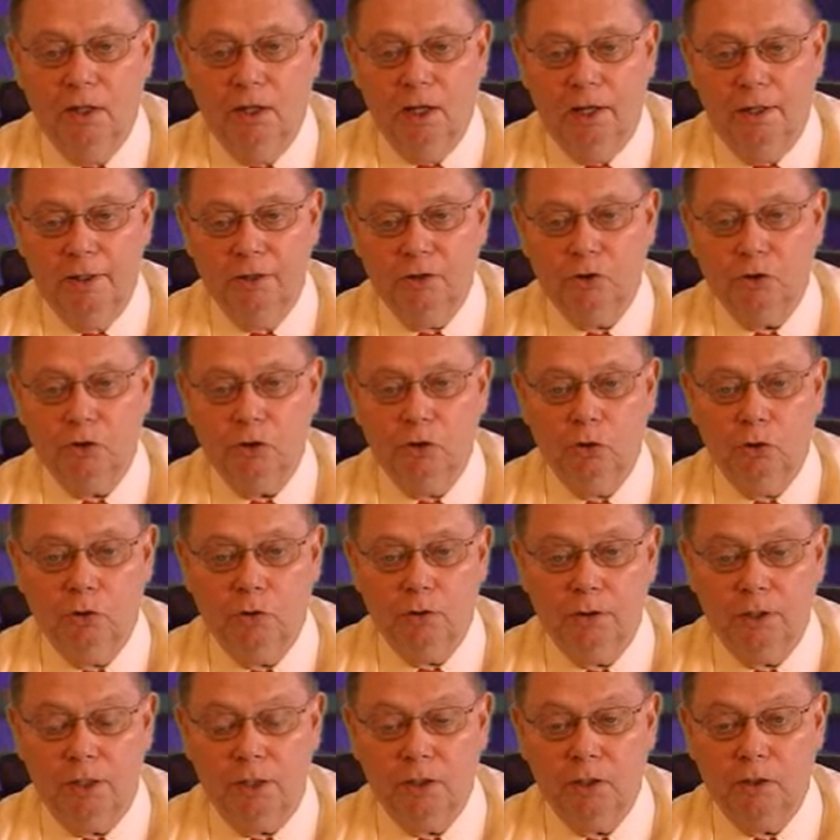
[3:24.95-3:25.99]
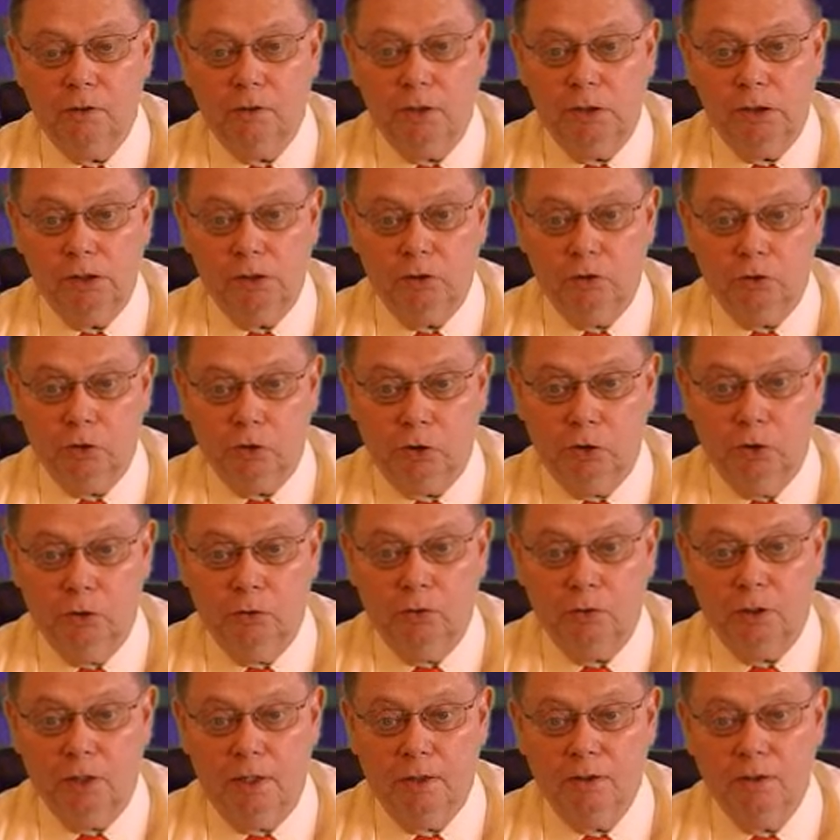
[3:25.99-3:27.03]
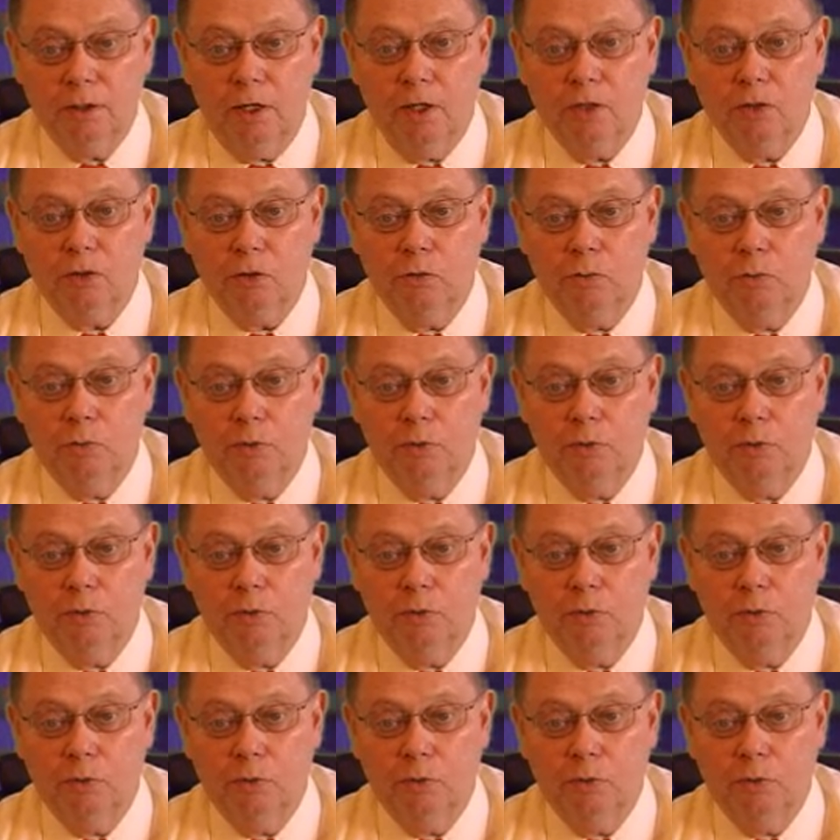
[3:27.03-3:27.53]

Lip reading: Any securitization